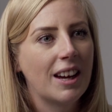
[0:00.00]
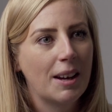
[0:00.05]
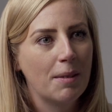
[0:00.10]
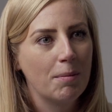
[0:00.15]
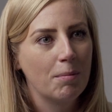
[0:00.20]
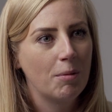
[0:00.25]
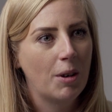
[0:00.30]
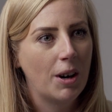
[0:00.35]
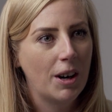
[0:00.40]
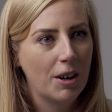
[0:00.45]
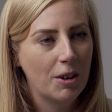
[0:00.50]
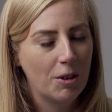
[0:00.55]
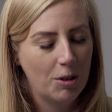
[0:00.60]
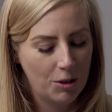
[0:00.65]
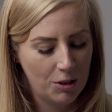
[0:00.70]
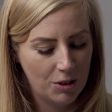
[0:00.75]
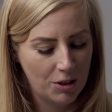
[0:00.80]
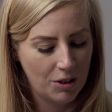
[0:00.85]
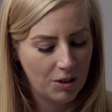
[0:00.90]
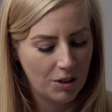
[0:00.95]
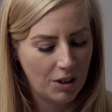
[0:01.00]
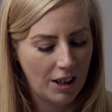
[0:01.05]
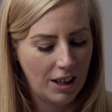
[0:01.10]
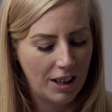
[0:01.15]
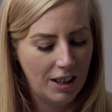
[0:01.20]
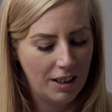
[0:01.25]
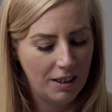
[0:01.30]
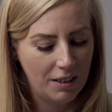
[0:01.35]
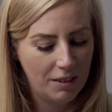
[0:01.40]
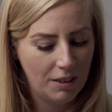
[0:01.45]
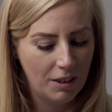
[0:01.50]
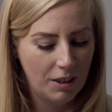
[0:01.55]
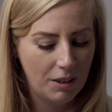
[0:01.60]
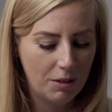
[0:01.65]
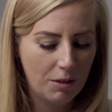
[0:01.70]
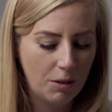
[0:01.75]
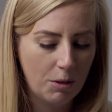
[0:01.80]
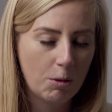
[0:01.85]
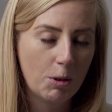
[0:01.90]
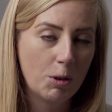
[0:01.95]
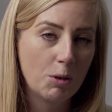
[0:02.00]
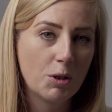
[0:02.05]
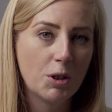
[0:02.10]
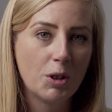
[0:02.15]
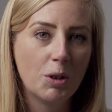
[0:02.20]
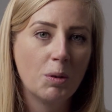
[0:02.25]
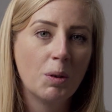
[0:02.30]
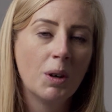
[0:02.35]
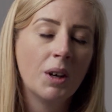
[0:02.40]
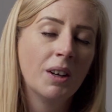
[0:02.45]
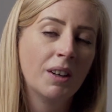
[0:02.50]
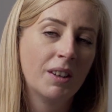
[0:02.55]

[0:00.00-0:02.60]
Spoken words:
right across through to